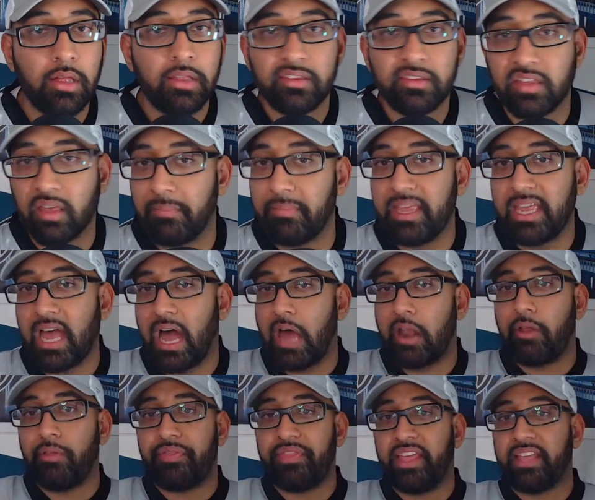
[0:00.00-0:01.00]
To me, I
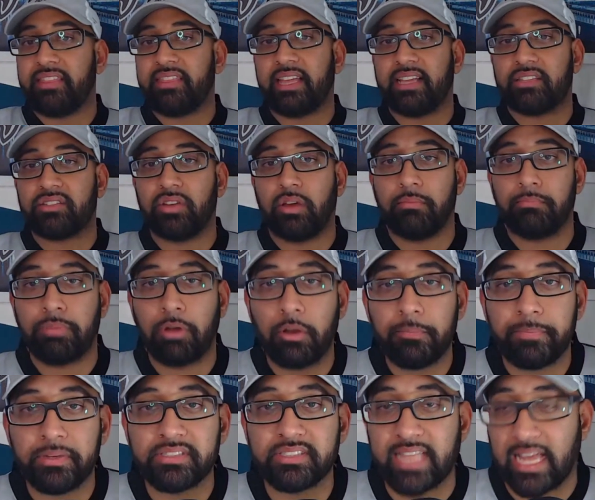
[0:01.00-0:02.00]
don't think that's on
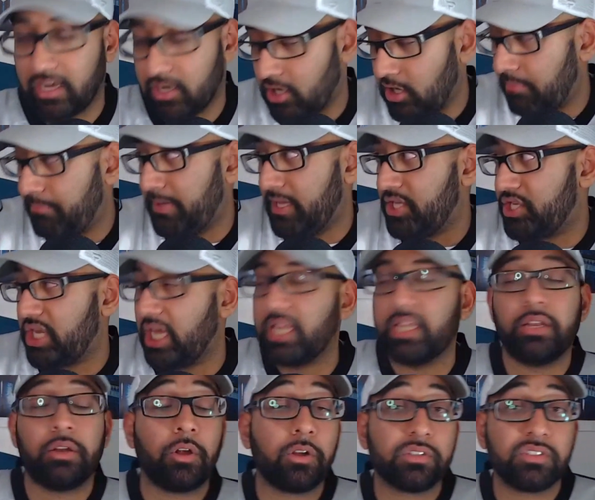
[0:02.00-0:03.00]
purpose. That could be
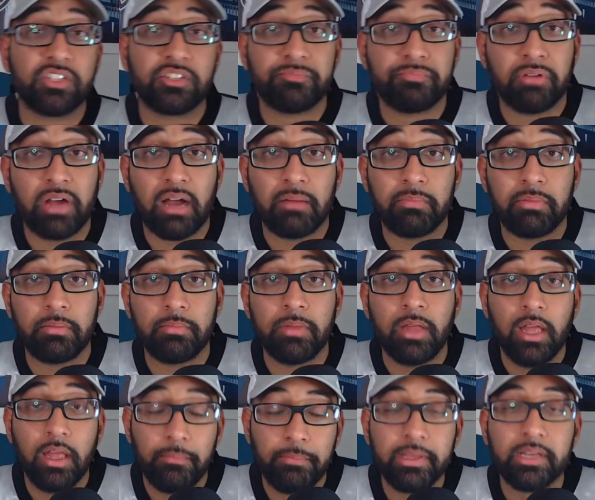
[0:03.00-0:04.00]
Jalen Hurts' problem
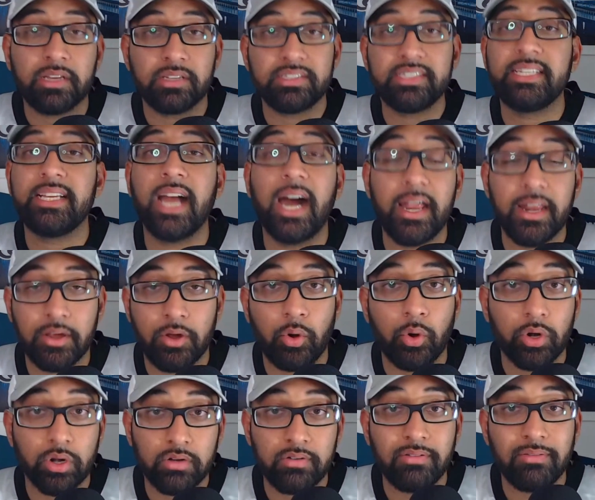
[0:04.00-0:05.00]
because he got
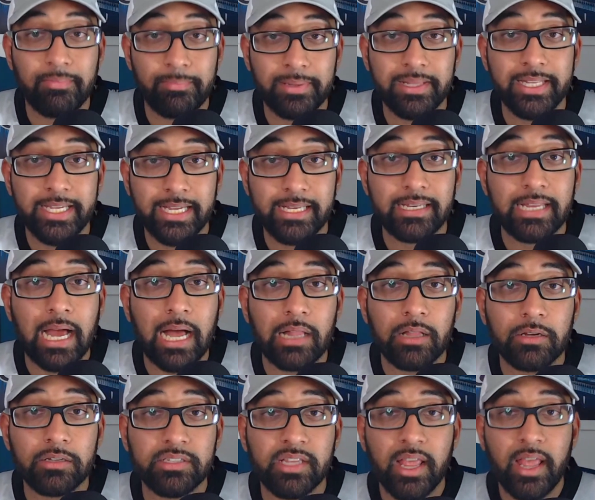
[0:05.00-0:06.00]
$250 million.
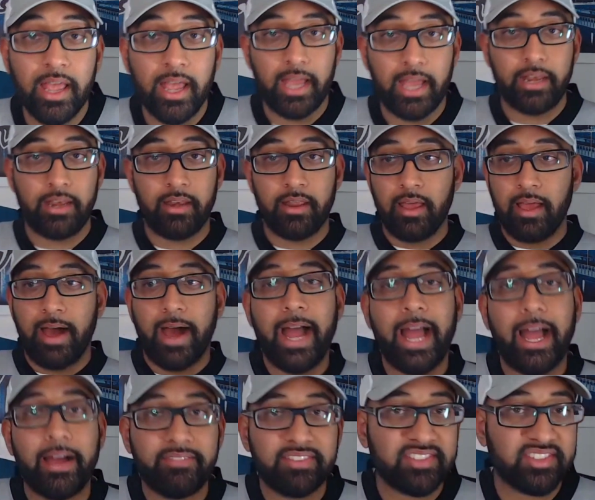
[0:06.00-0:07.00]
And I
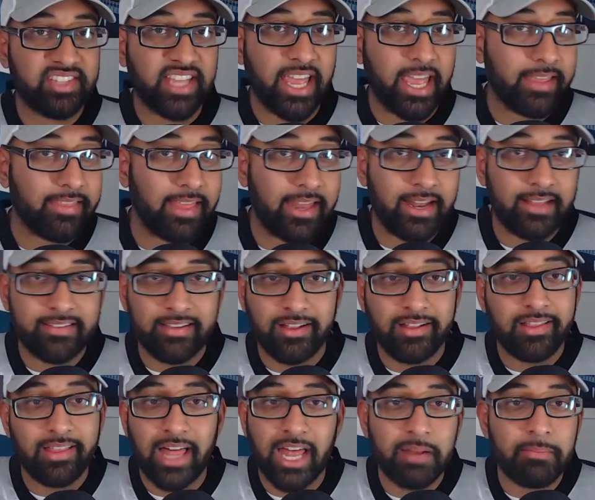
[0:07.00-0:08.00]
have a saying that I tell a
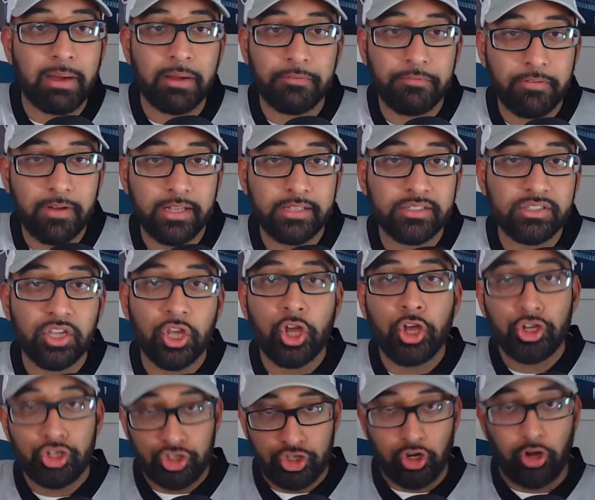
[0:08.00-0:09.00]
lot of my friends,
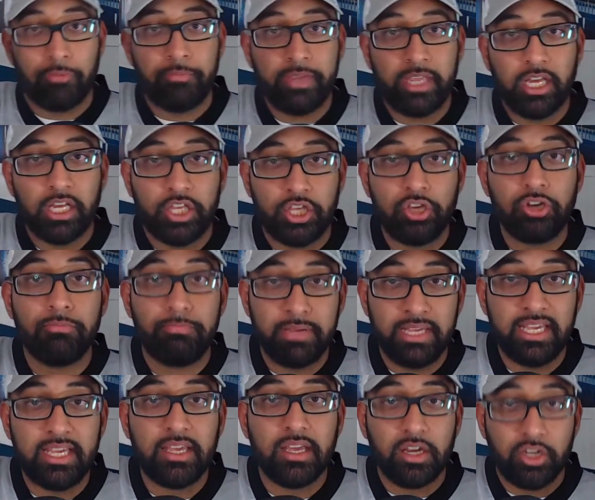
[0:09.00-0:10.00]
show me a
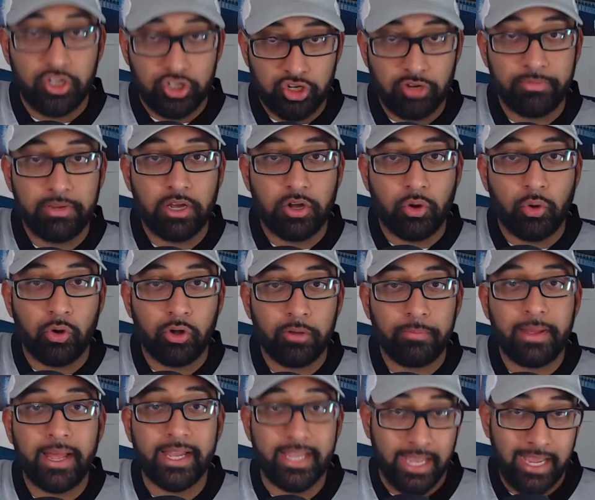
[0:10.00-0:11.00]
QB, show me a
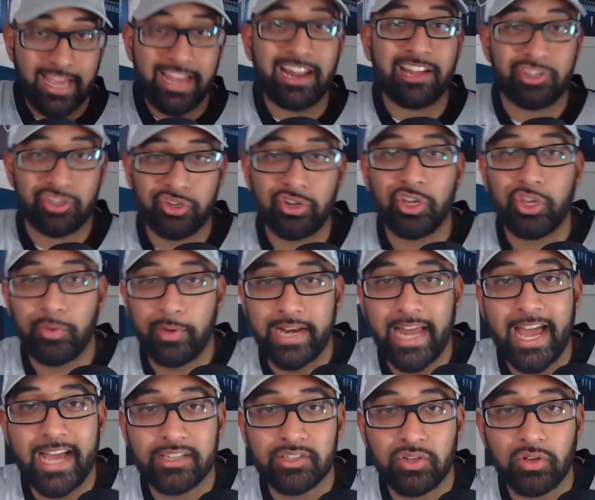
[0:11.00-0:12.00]
quarterback, and I'll show you an
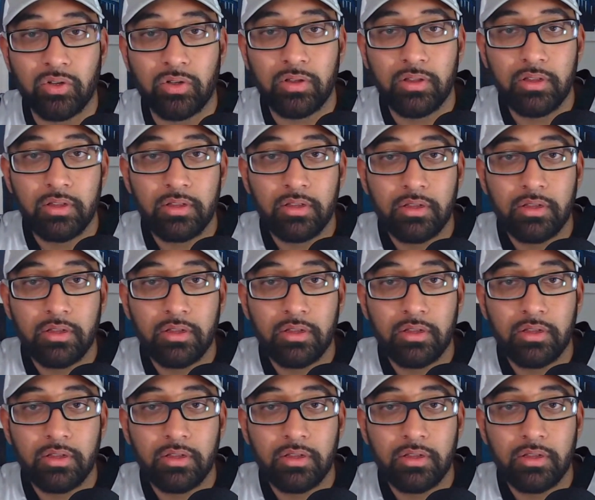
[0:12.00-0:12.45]
asshole.